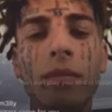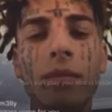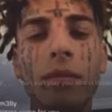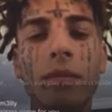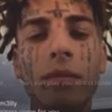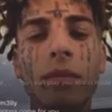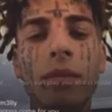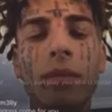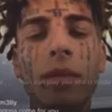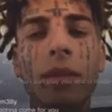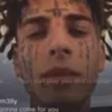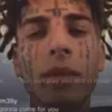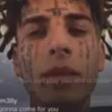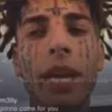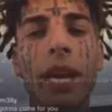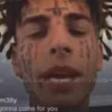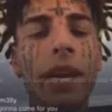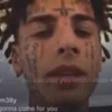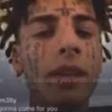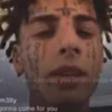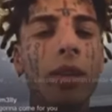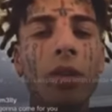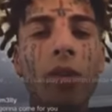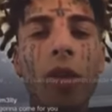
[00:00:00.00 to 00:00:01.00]
they really,
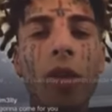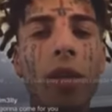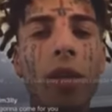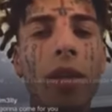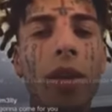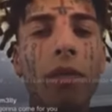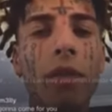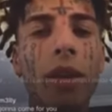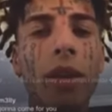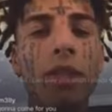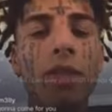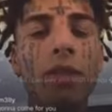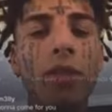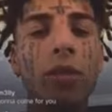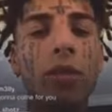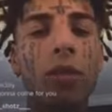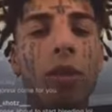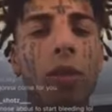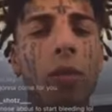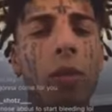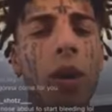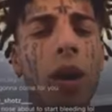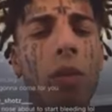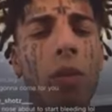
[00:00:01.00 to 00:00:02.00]
you know, they already screen
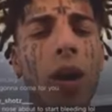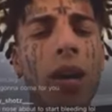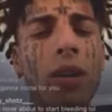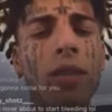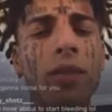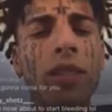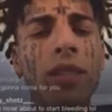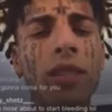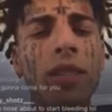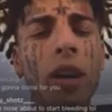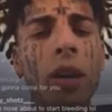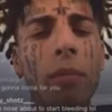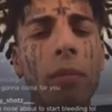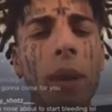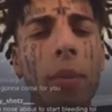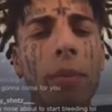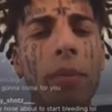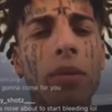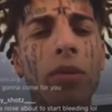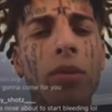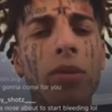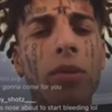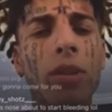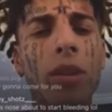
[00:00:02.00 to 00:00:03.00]
record. Why are you scared? Like,
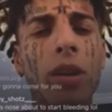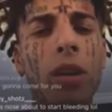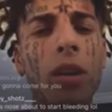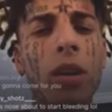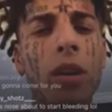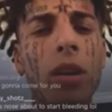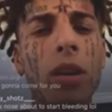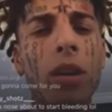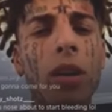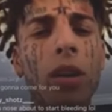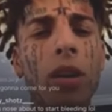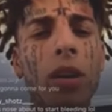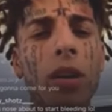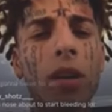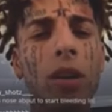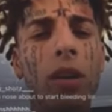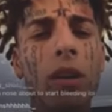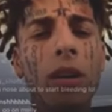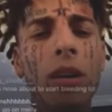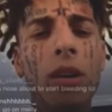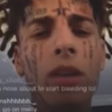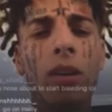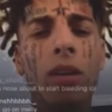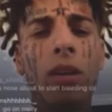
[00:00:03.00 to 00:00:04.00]
I don't want no like. You
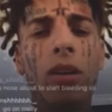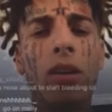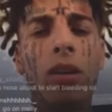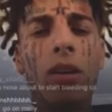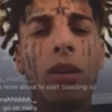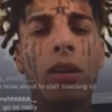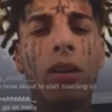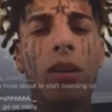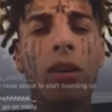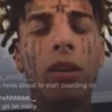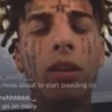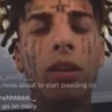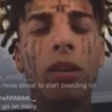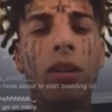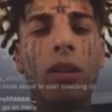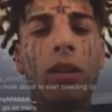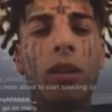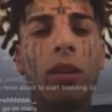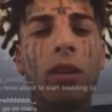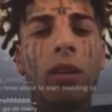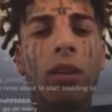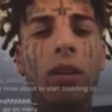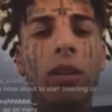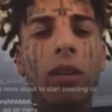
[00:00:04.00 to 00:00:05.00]

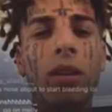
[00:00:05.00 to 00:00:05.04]
with